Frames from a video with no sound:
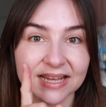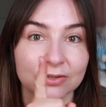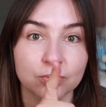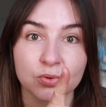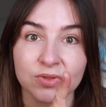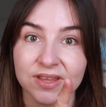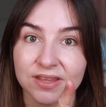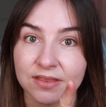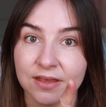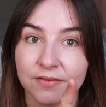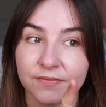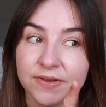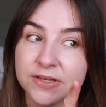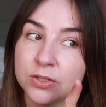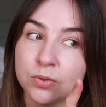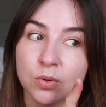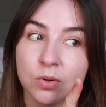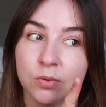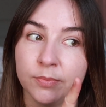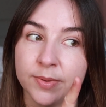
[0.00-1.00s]
I don't think that
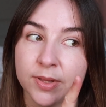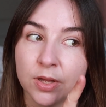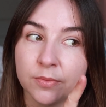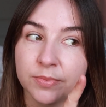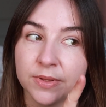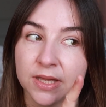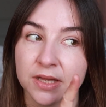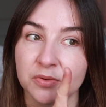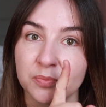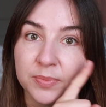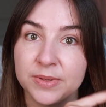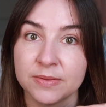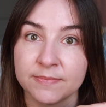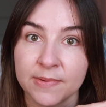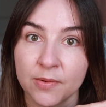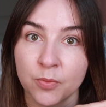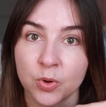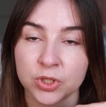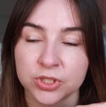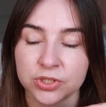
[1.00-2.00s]
video will be up yet. It'll be in
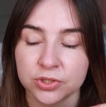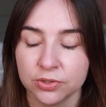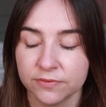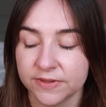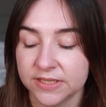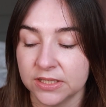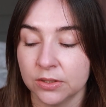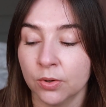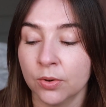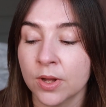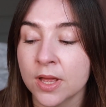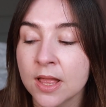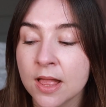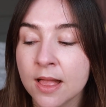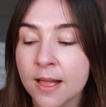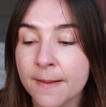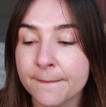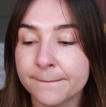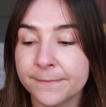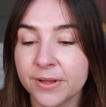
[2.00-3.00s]
my What's New video.
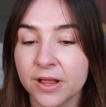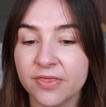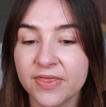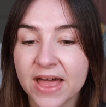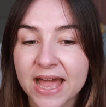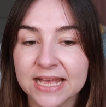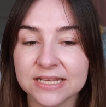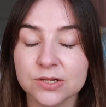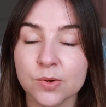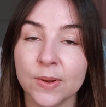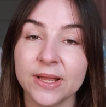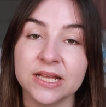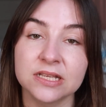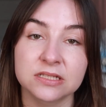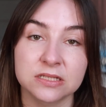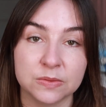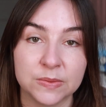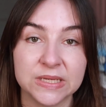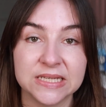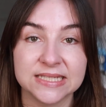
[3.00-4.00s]
But that's quite a
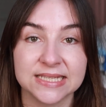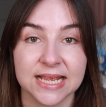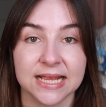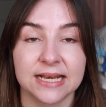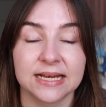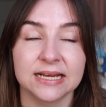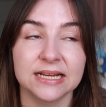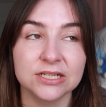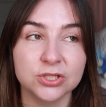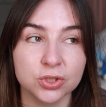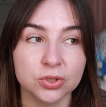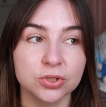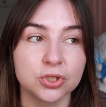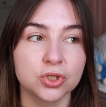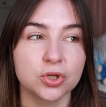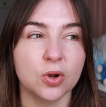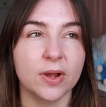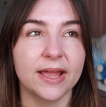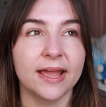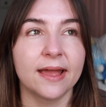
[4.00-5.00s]
sweet scent and I do
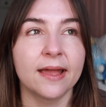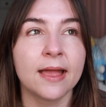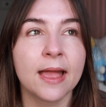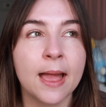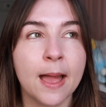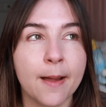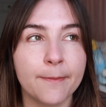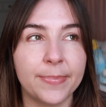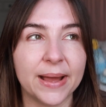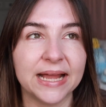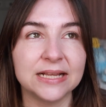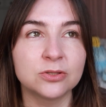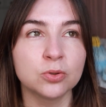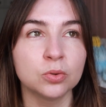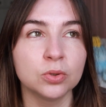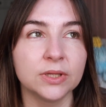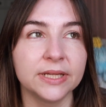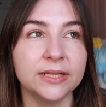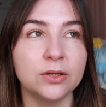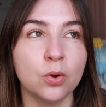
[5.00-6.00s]
enjoy it. But I
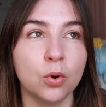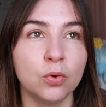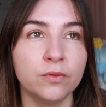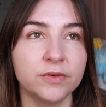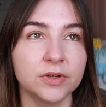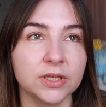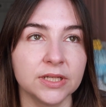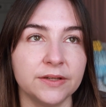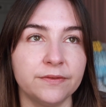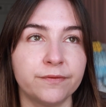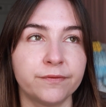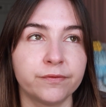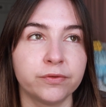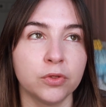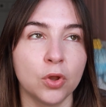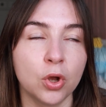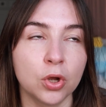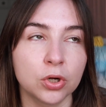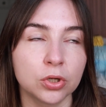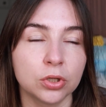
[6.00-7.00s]
don't like overly
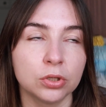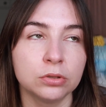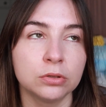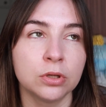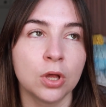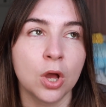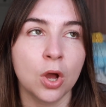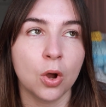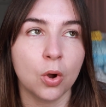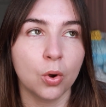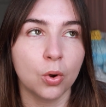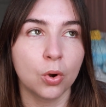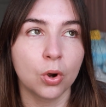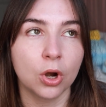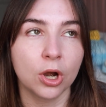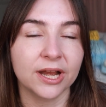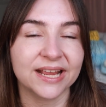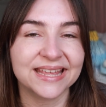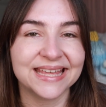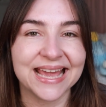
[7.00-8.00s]
floral
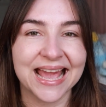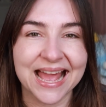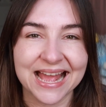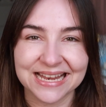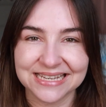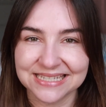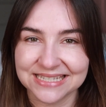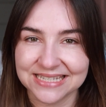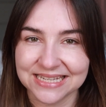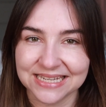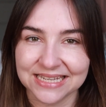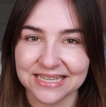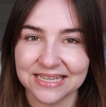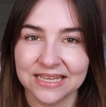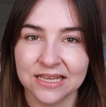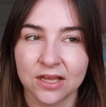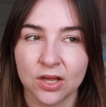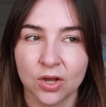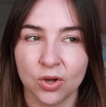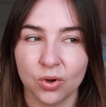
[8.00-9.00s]
or
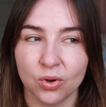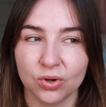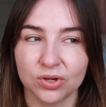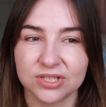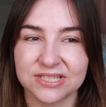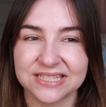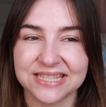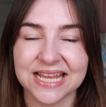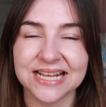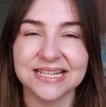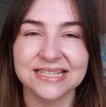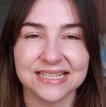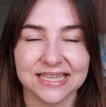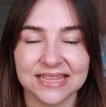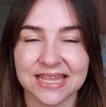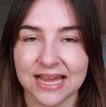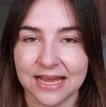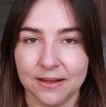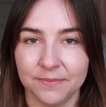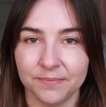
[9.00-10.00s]
candy or things
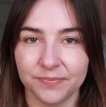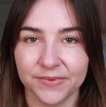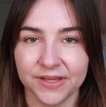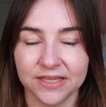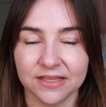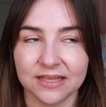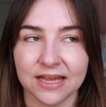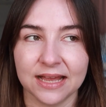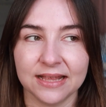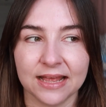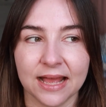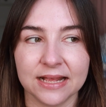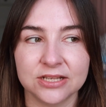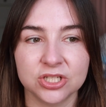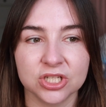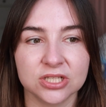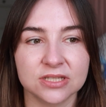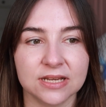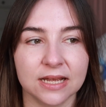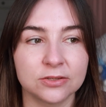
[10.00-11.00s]
like that. Like
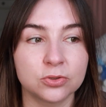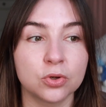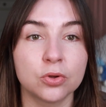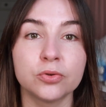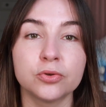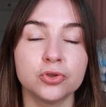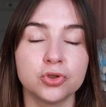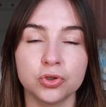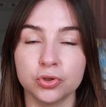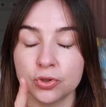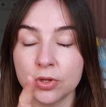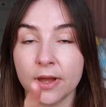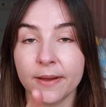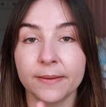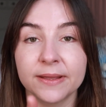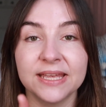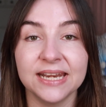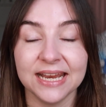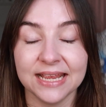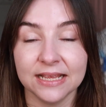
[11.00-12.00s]

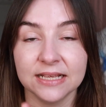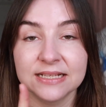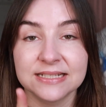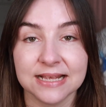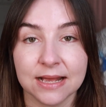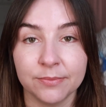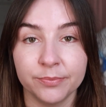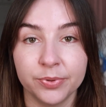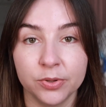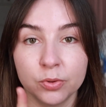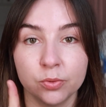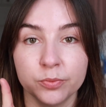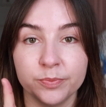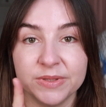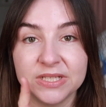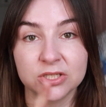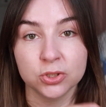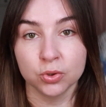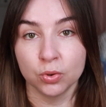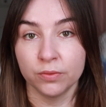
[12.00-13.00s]
a great example would
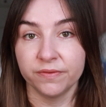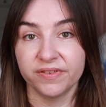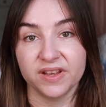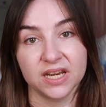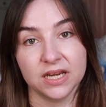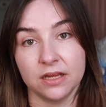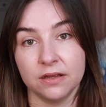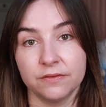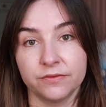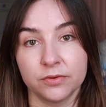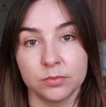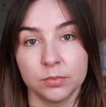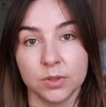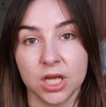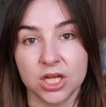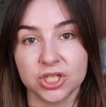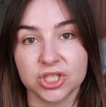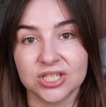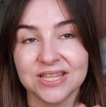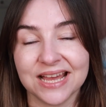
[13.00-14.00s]
be Snow Fairy from
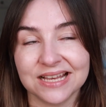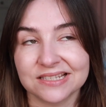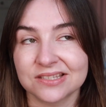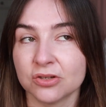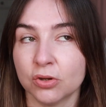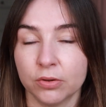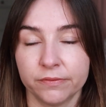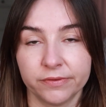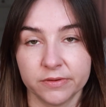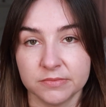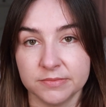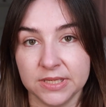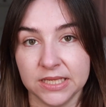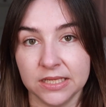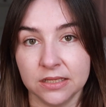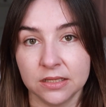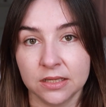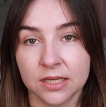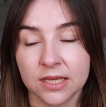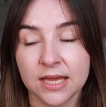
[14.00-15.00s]
Lush. That's not for
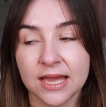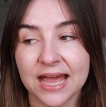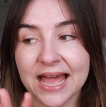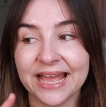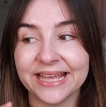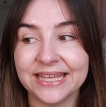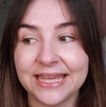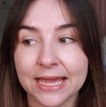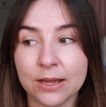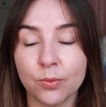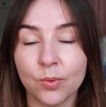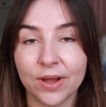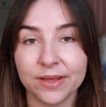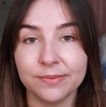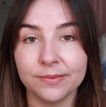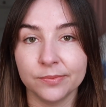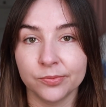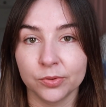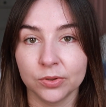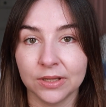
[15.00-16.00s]
me. I get why
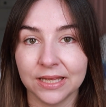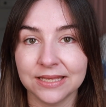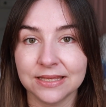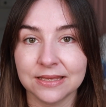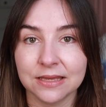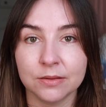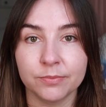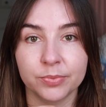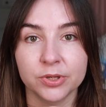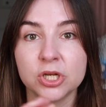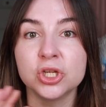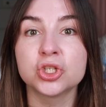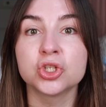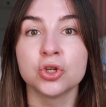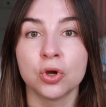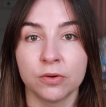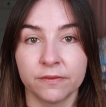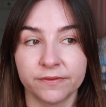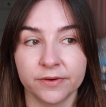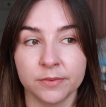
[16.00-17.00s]
people like it, but it's
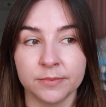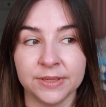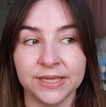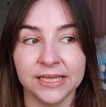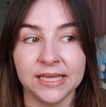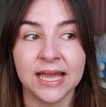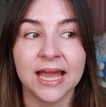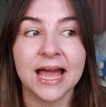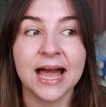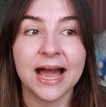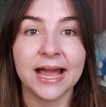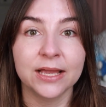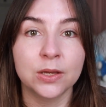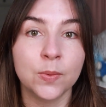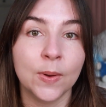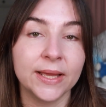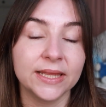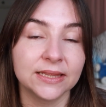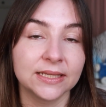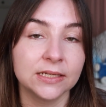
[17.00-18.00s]
not for me. I
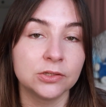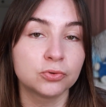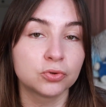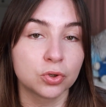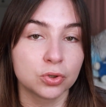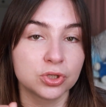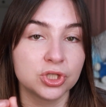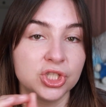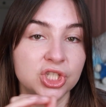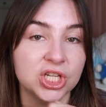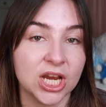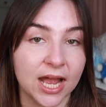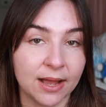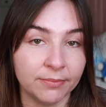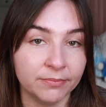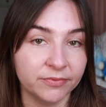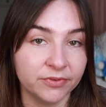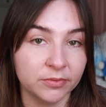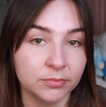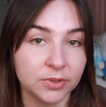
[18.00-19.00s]
quite like Rose
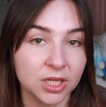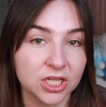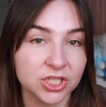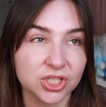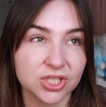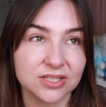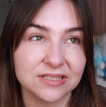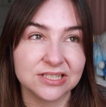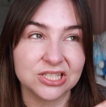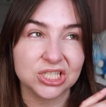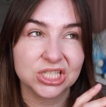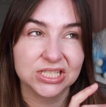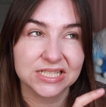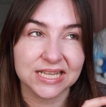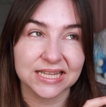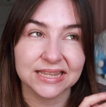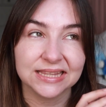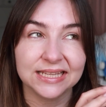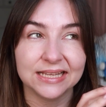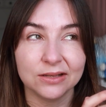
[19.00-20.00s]
Jam from Lush because it's just
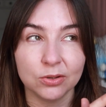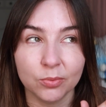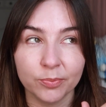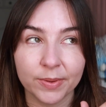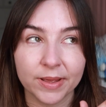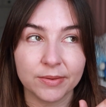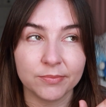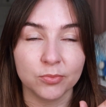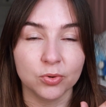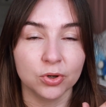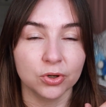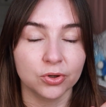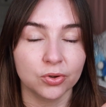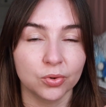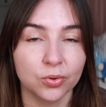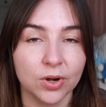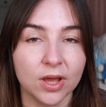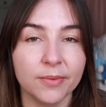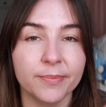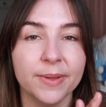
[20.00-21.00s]
a little bit more
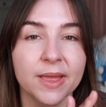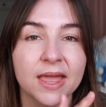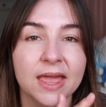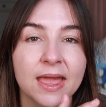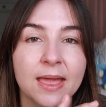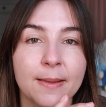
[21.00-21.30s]
grown up.